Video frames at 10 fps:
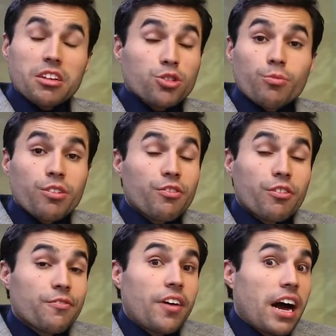someone
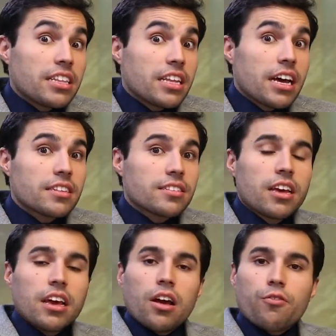from finance,
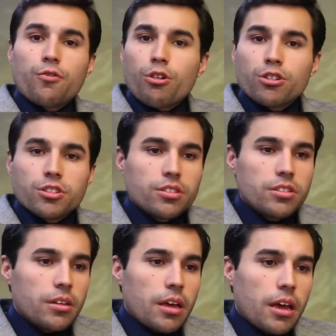of course,
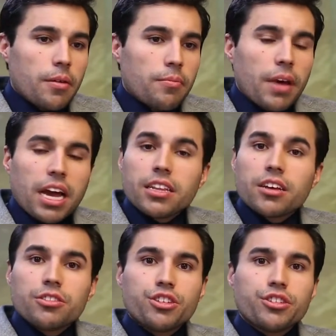the
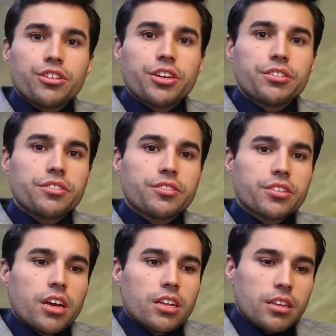mechanical
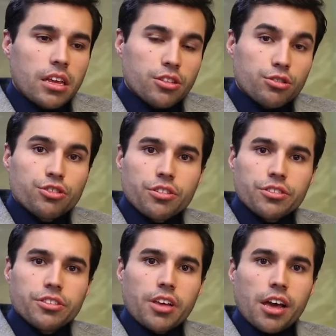engineers, the industrial
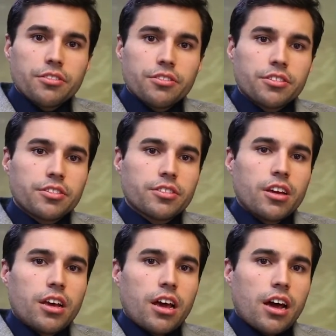designers,
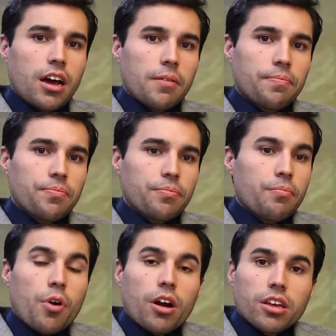
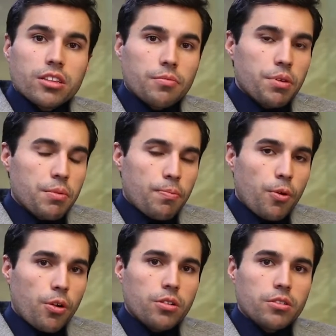marketing
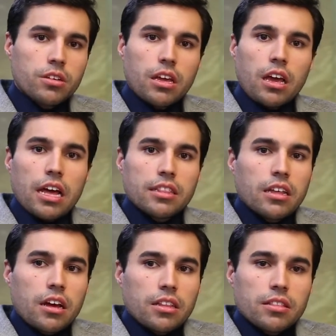people, and